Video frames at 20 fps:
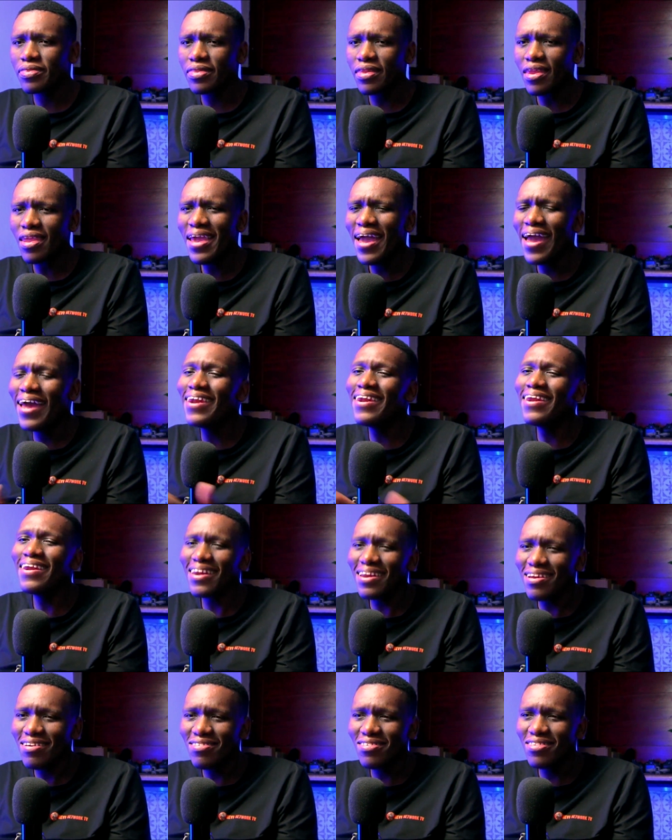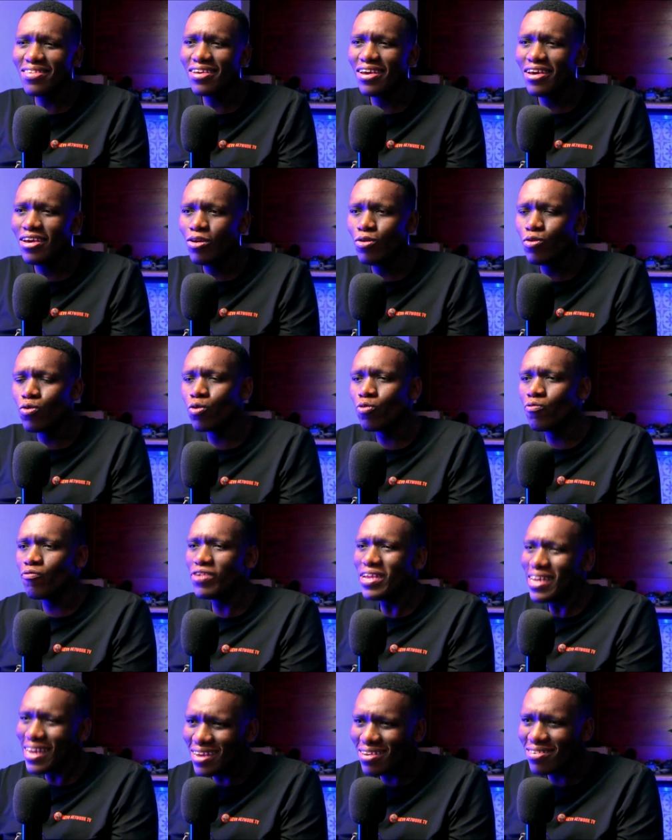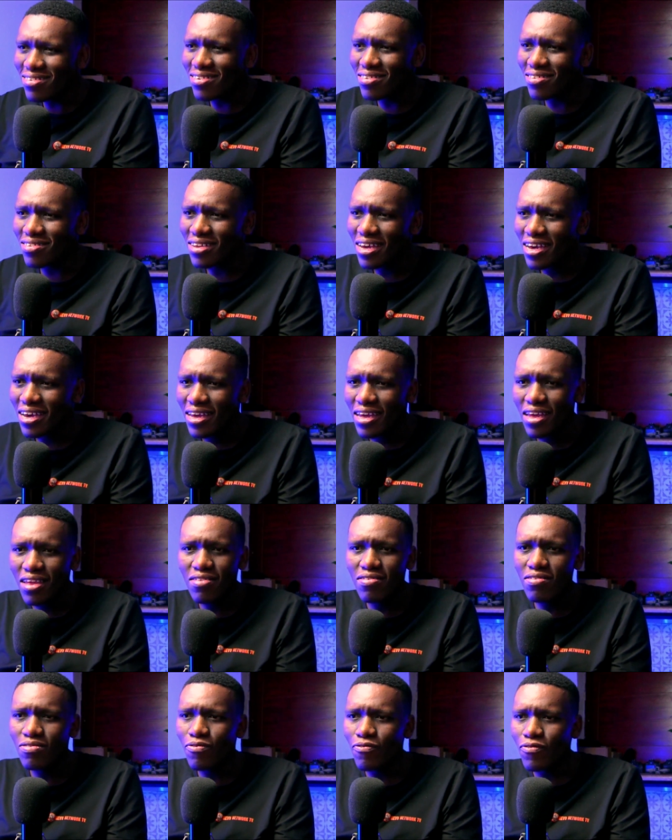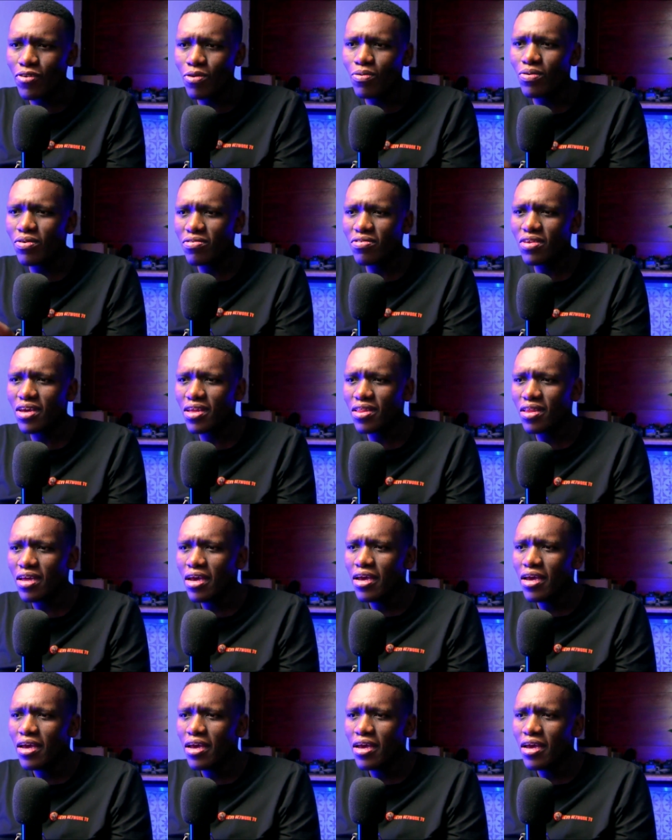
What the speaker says: and reached, villages. It's very sad.